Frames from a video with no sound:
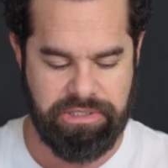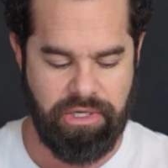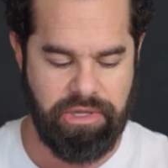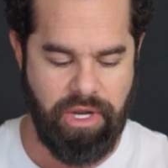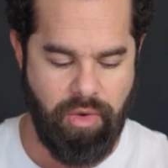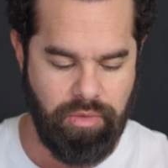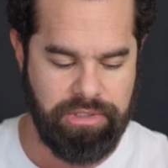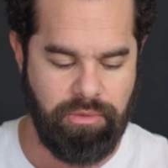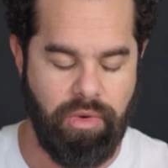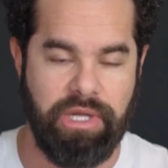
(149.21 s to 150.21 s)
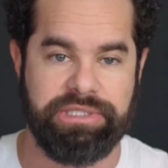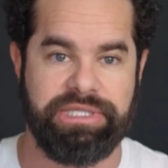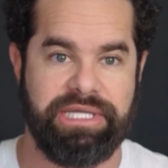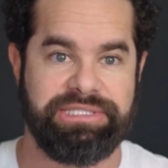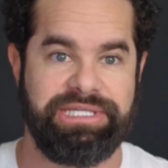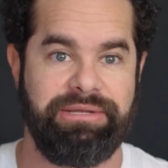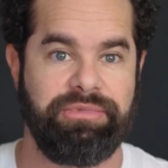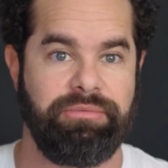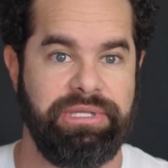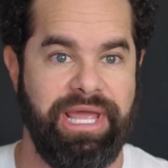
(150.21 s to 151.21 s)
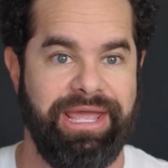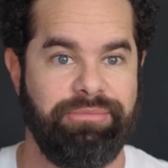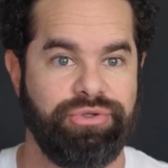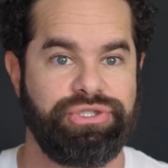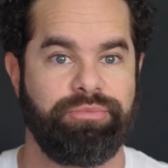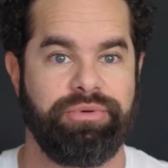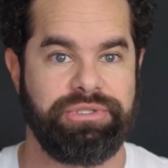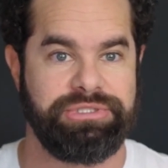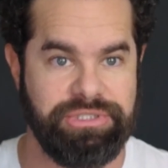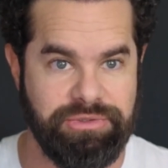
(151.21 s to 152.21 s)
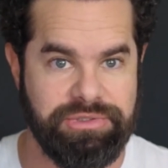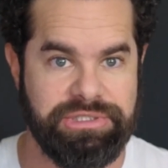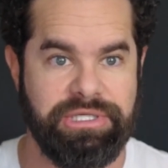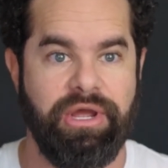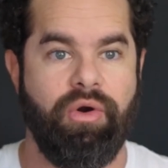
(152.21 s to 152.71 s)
and they're the only ones that seem to be able to produce